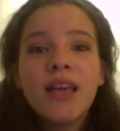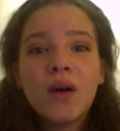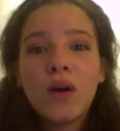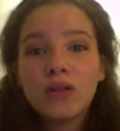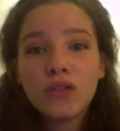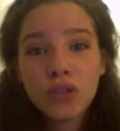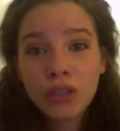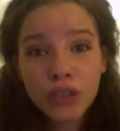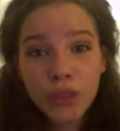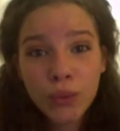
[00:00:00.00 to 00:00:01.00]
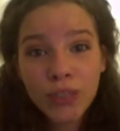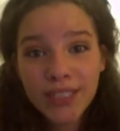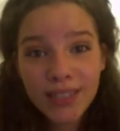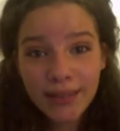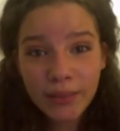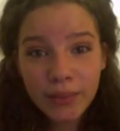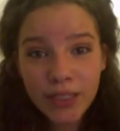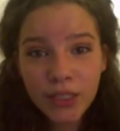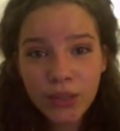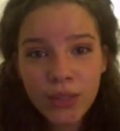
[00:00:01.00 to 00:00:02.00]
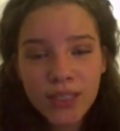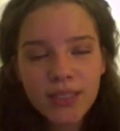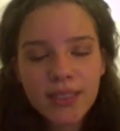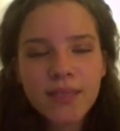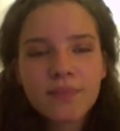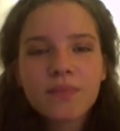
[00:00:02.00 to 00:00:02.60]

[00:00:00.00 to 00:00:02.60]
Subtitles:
all those curse words that everybody uses,